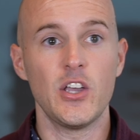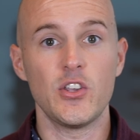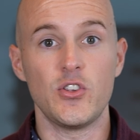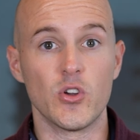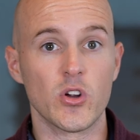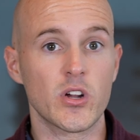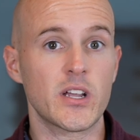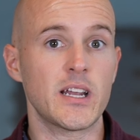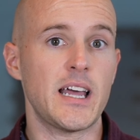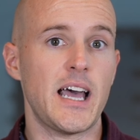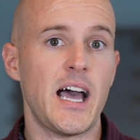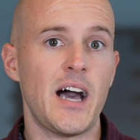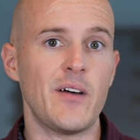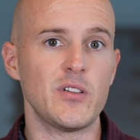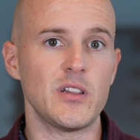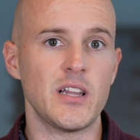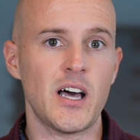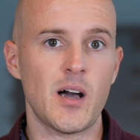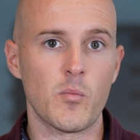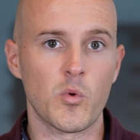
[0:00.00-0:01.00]
you're going to have a
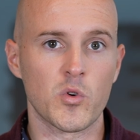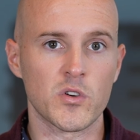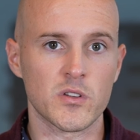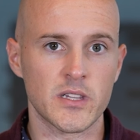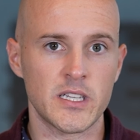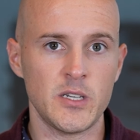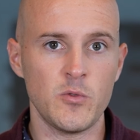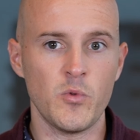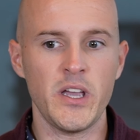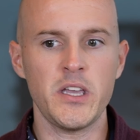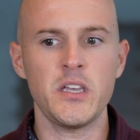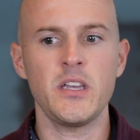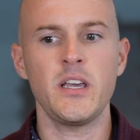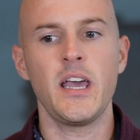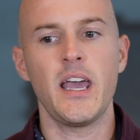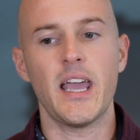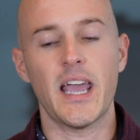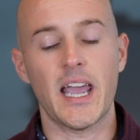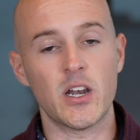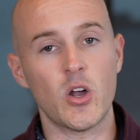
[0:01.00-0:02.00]
lot more leeway.
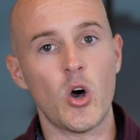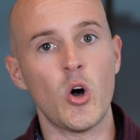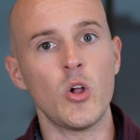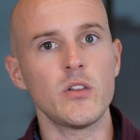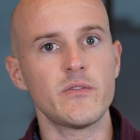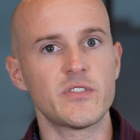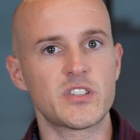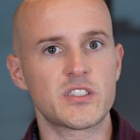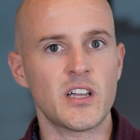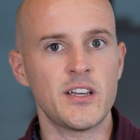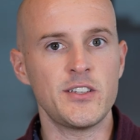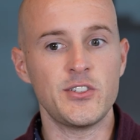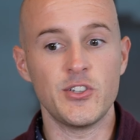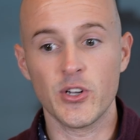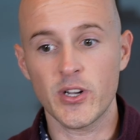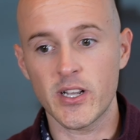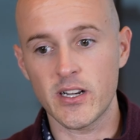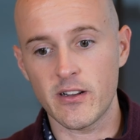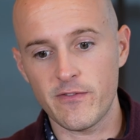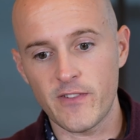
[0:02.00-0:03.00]
And all of a sudden,
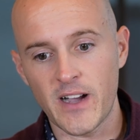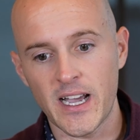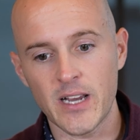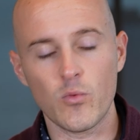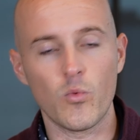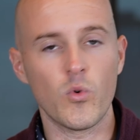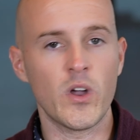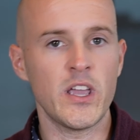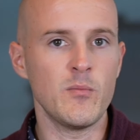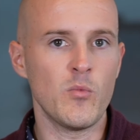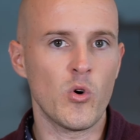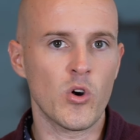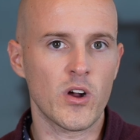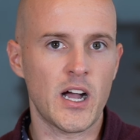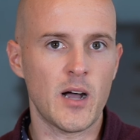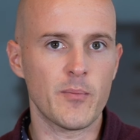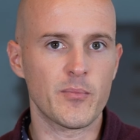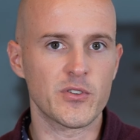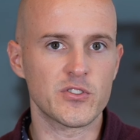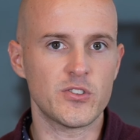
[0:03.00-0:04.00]
you're going to find way more
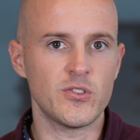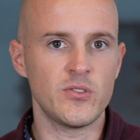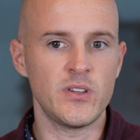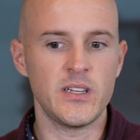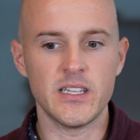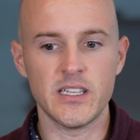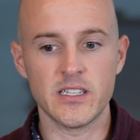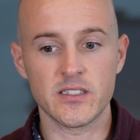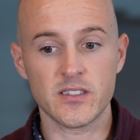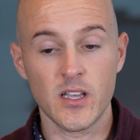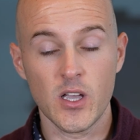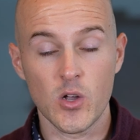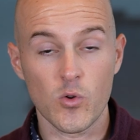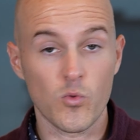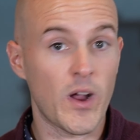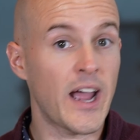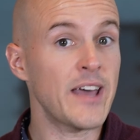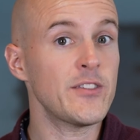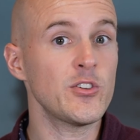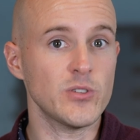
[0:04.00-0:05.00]
opportunities
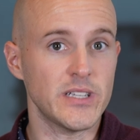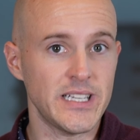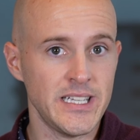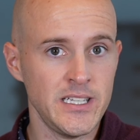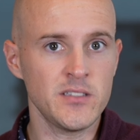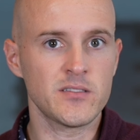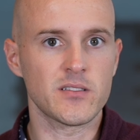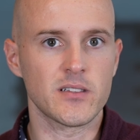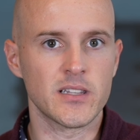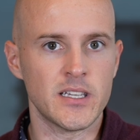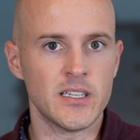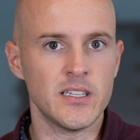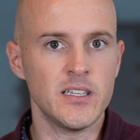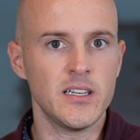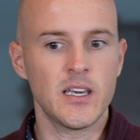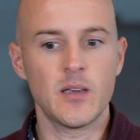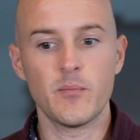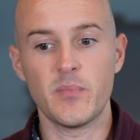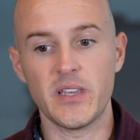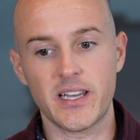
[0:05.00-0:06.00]
rather easily
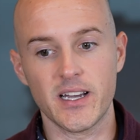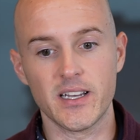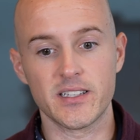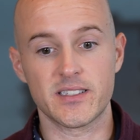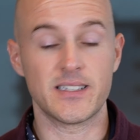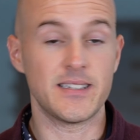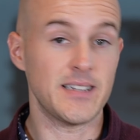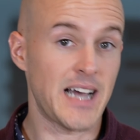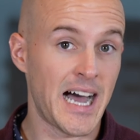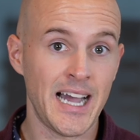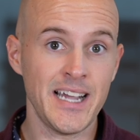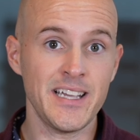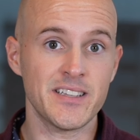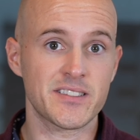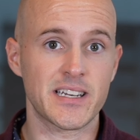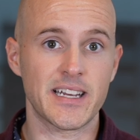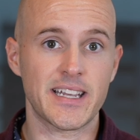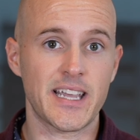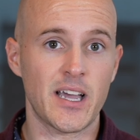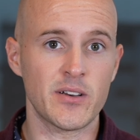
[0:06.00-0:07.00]
because I,
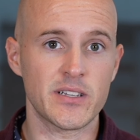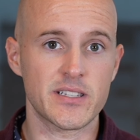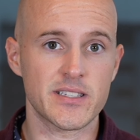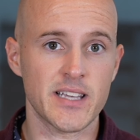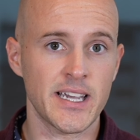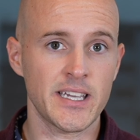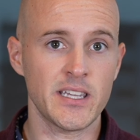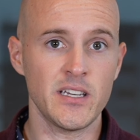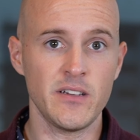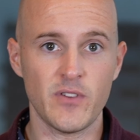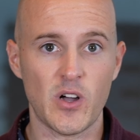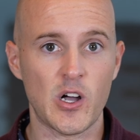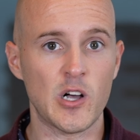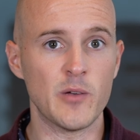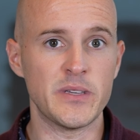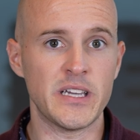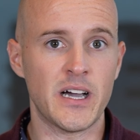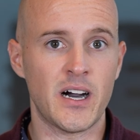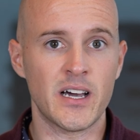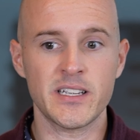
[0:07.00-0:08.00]
as an account executive, I'll
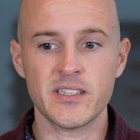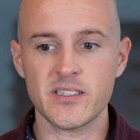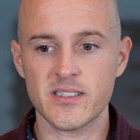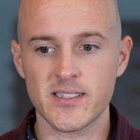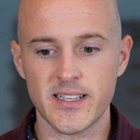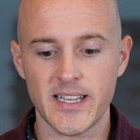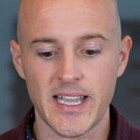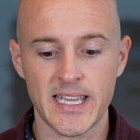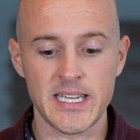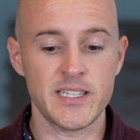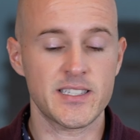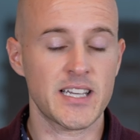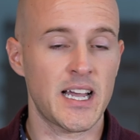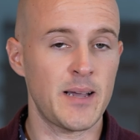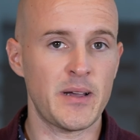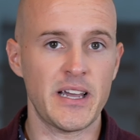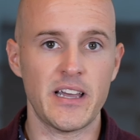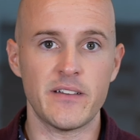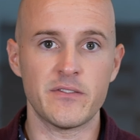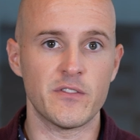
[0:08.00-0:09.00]
be honest,
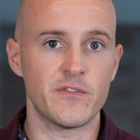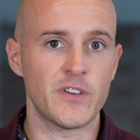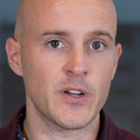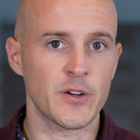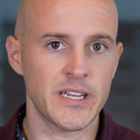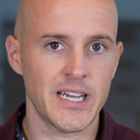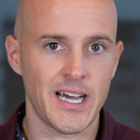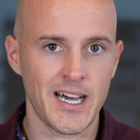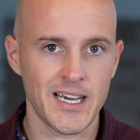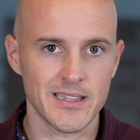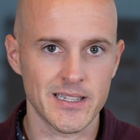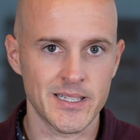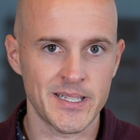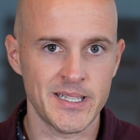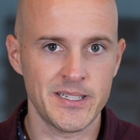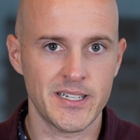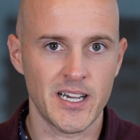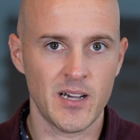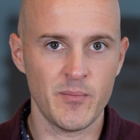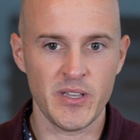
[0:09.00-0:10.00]
anytime I have a very hot
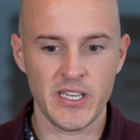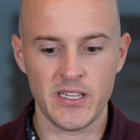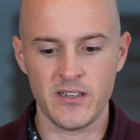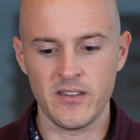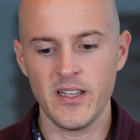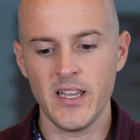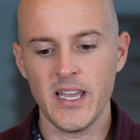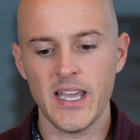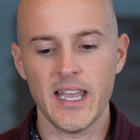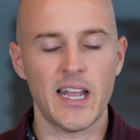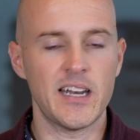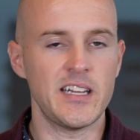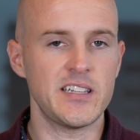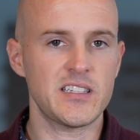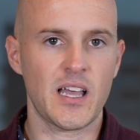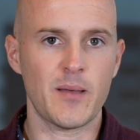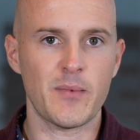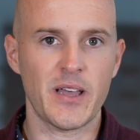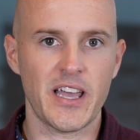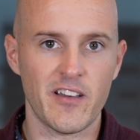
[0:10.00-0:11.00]
lead come in,
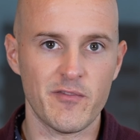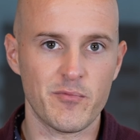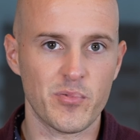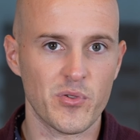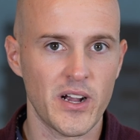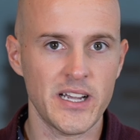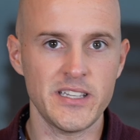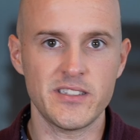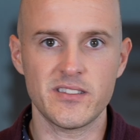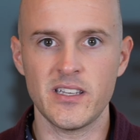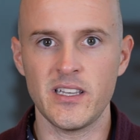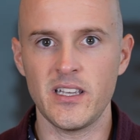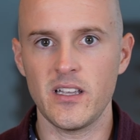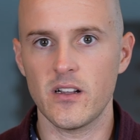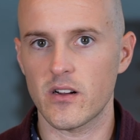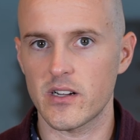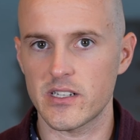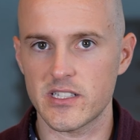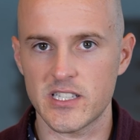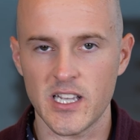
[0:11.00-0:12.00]
anytime I have pricing
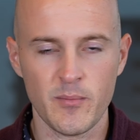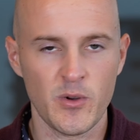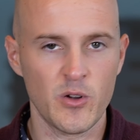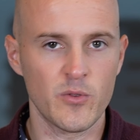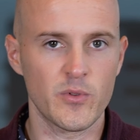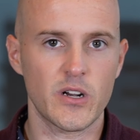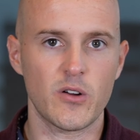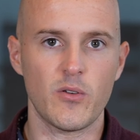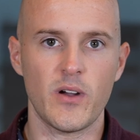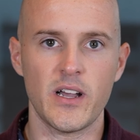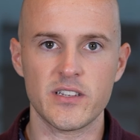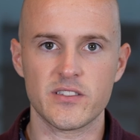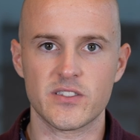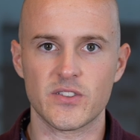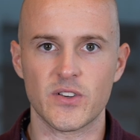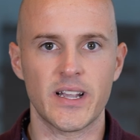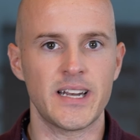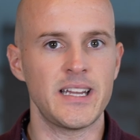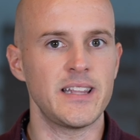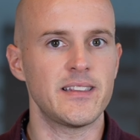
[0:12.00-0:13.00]
or a demo request
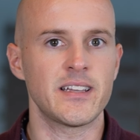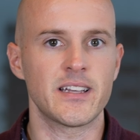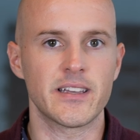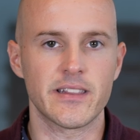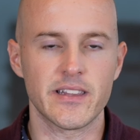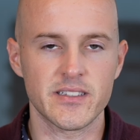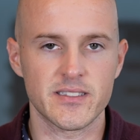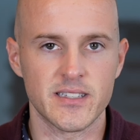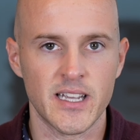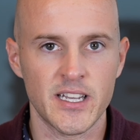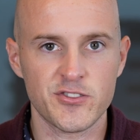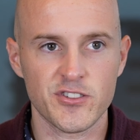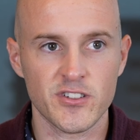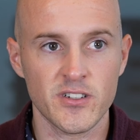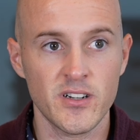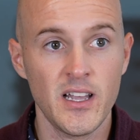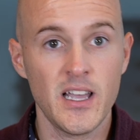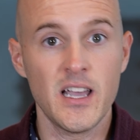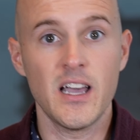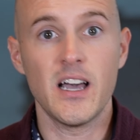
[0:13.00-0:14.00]
or anything of this
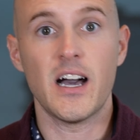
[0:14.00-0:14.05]
nature,